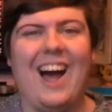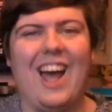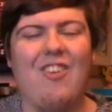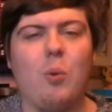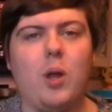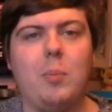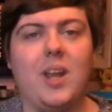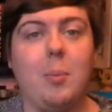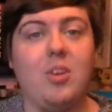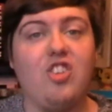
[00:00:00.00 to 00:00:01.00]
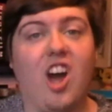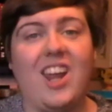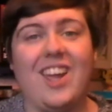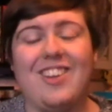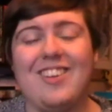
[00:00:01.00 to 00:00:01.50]
Hi everyone, my name is
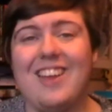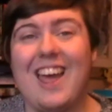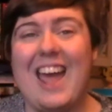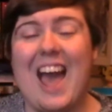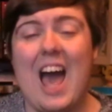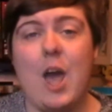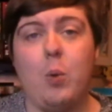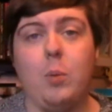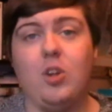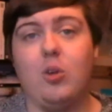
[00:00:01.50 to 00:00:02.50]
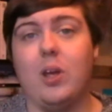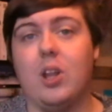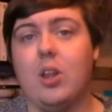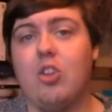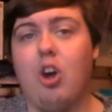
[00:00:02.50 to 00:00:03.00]
Charlie and today I will be
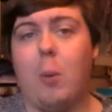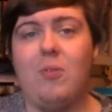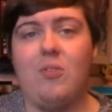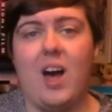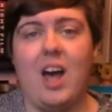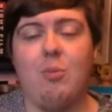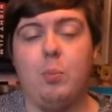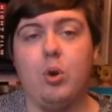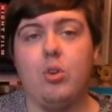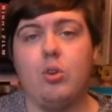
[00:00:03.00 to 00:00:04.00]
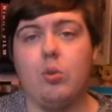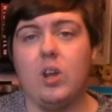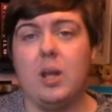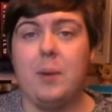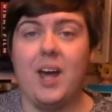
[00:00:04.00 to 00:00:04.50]
doing the top 5 books to
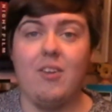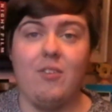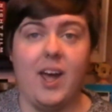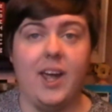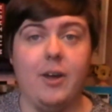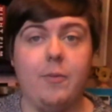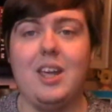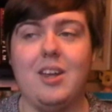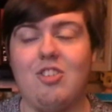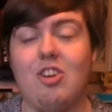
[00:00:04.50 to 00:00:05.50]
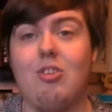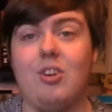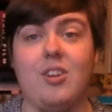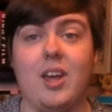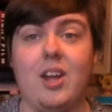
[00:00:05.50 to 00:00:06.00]
read by the fire. Ginger
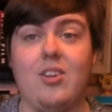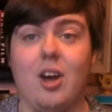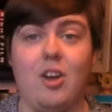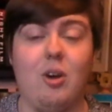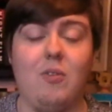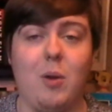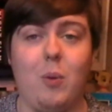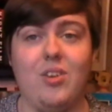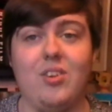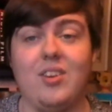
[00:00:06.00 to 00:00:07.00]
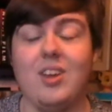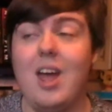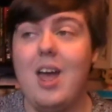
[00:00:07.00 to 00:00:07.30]
is Laney started Top 5 Wednesdays.